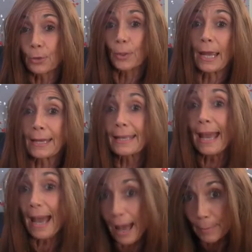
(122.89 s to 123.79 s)
creating
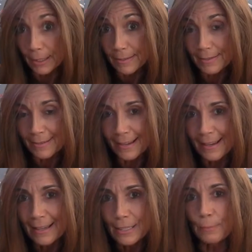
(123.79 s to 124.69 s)
habits
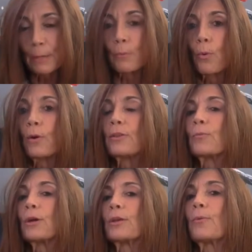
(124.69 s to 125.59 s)
to be more
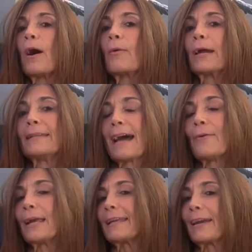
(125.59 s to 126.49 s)
than what you are right
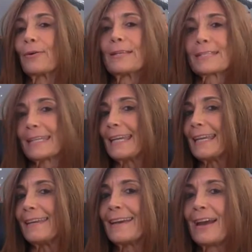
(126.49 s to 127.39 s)
now. And I
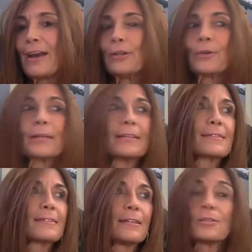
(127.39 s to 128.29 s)
guarantee you're going to
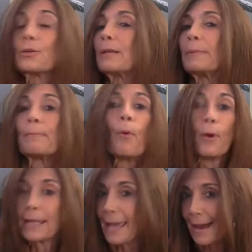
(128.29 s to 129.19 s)
see you're going to be
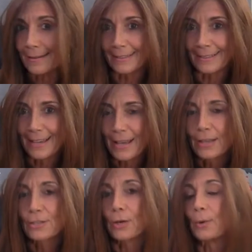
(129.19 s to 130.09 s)
born again.
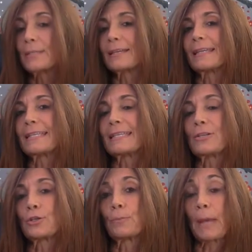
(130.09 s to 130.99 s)
So it's going to
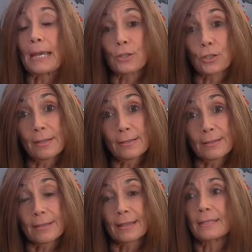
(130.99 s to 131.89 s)
teach you patience.
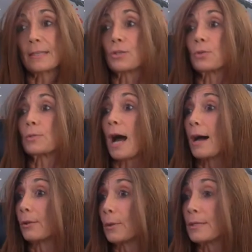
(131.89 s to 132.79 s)
It's going to teach you
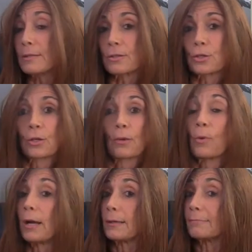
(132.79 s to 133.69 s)
tolerance because you're going
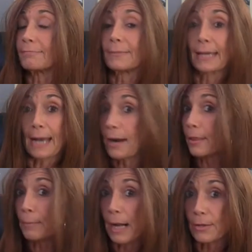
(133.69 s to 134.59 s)
to want to get out
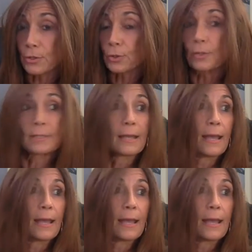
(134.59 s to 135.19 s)
of the posture